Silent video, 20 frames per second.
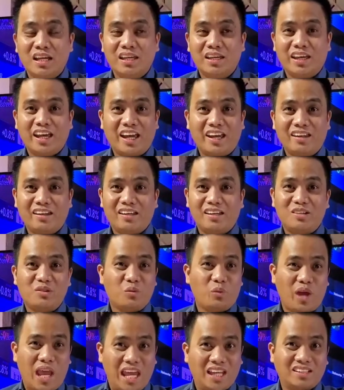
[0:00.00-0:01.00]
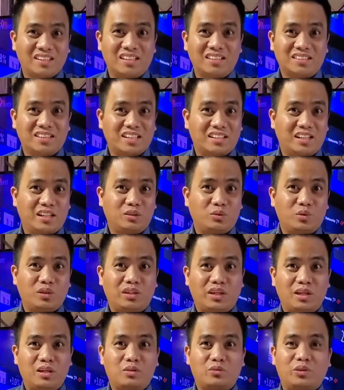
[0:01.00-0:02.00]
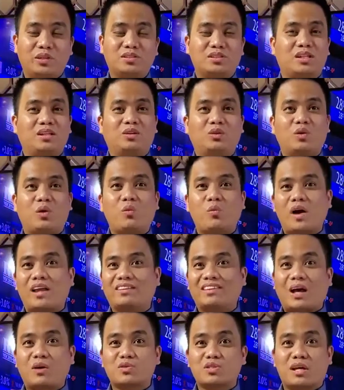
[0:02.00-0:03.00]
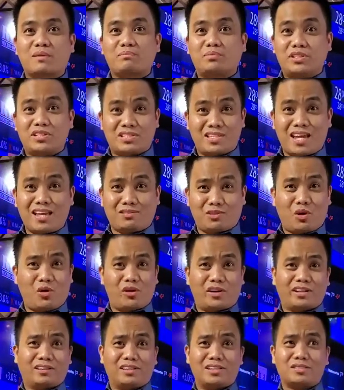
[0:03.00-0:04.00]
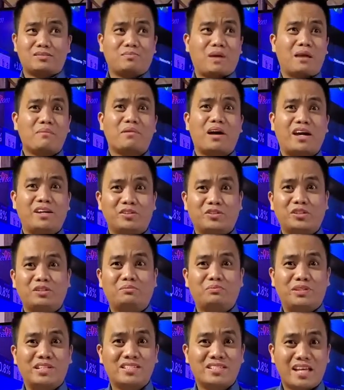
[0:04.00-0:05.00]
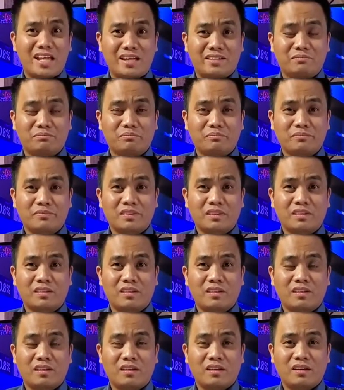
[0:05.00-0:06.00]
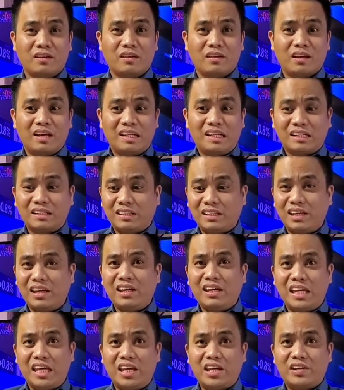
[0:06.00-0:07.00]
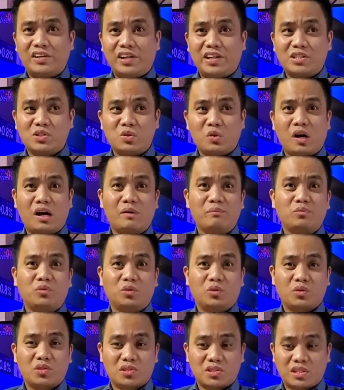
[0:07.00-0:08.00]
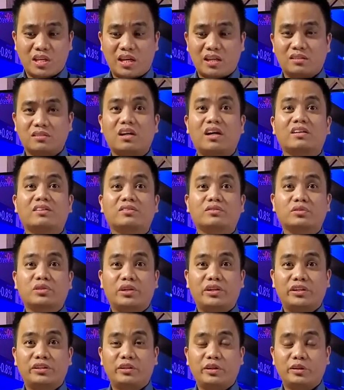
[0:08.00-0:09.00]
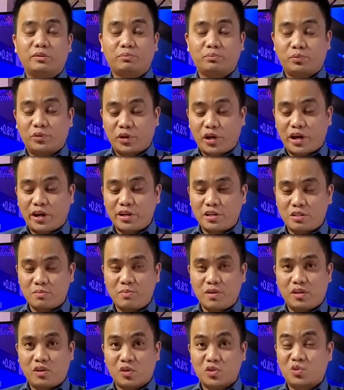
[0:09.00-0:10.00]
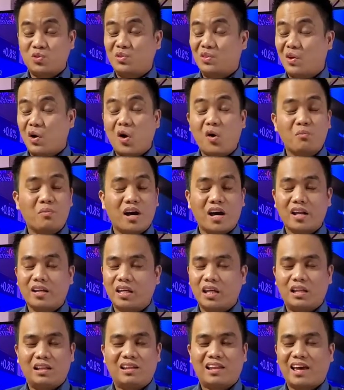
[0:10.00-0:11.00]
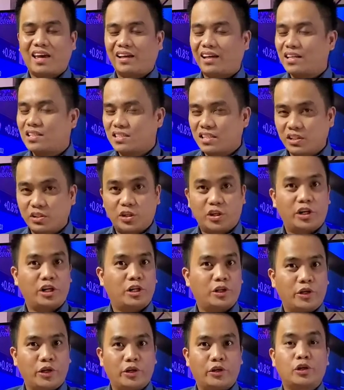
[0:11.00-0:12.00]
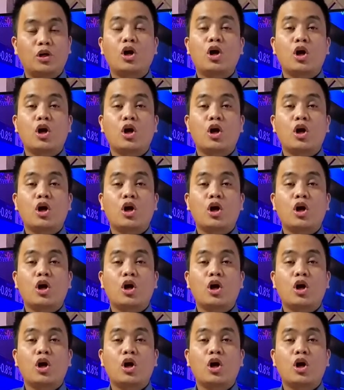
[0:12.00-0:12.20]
and then wait until it will increase into a 1000% or at least 500%. The key here is you have to set a target price because nobody, like I said earlier,